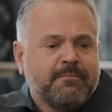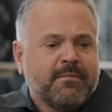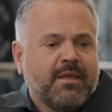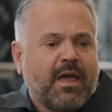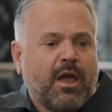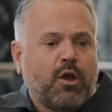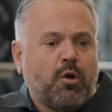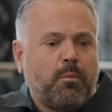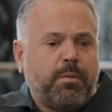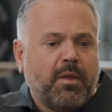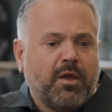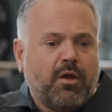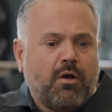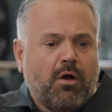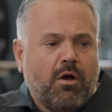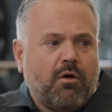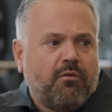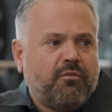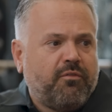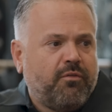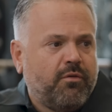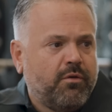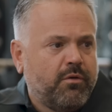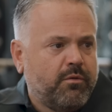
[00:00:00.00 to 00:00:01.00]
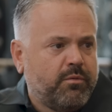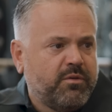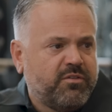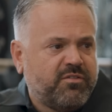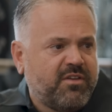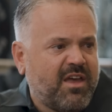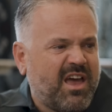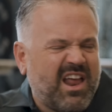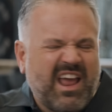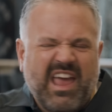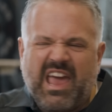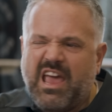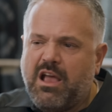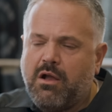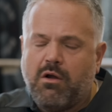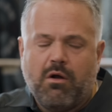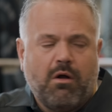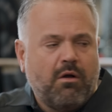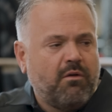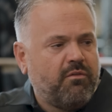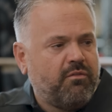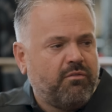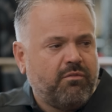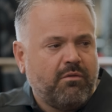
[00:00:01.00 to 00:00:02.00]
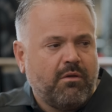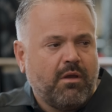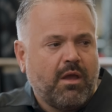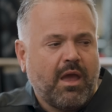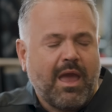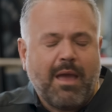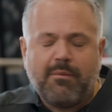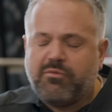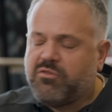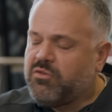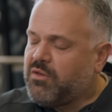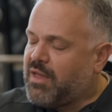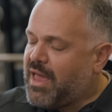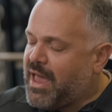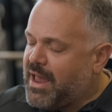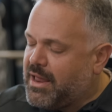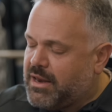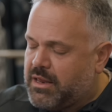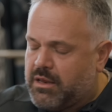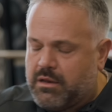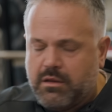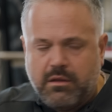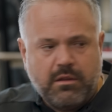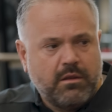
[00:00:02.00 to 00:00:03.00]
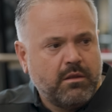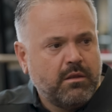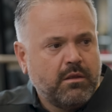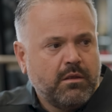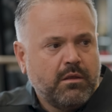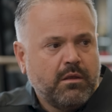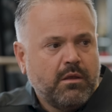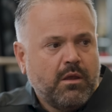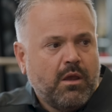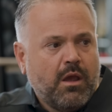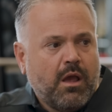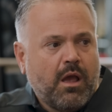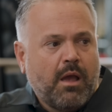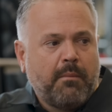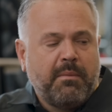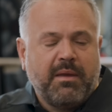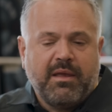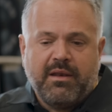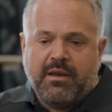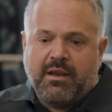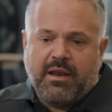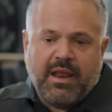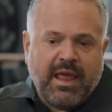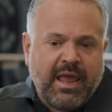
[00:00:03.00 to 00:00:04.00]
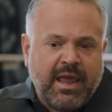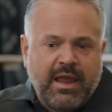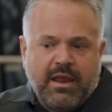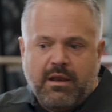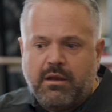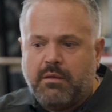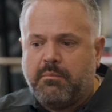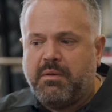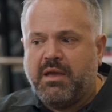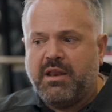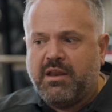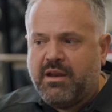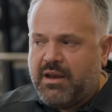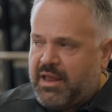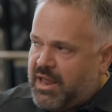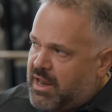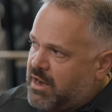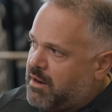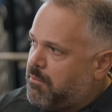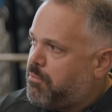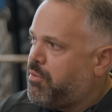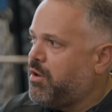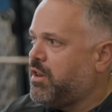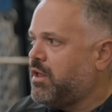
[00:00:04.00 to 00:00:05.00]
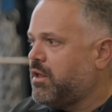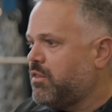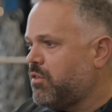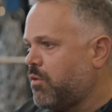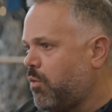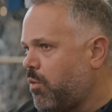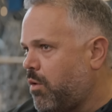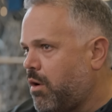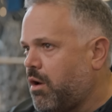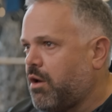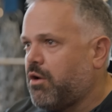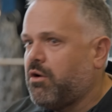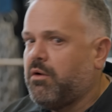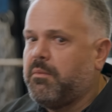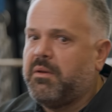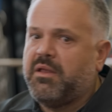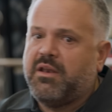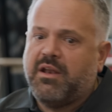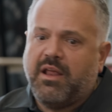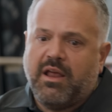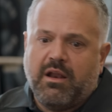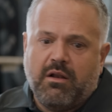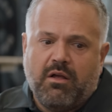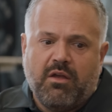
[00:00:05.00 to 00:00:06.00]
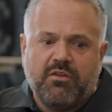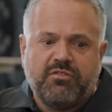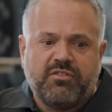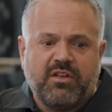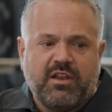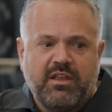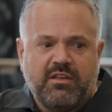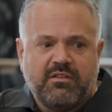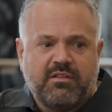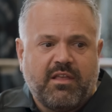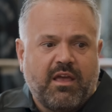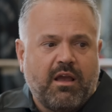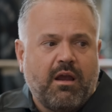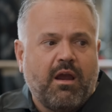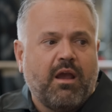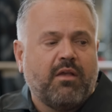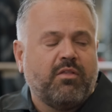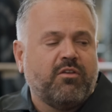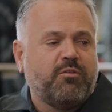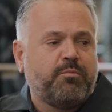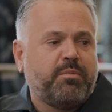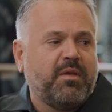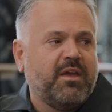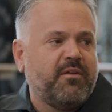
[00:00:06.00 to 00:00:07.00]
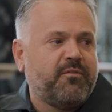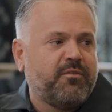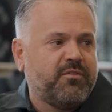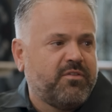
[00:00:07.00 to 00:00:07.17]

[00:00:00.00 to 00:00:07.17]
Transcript: I go play golf. I hate golf. I absolutely hate it. I'm hitting an eight. I'm hitting an eight. I'm putting it in the water. I'm hitting an eight. All of a sudden, he's like, all right, let's play for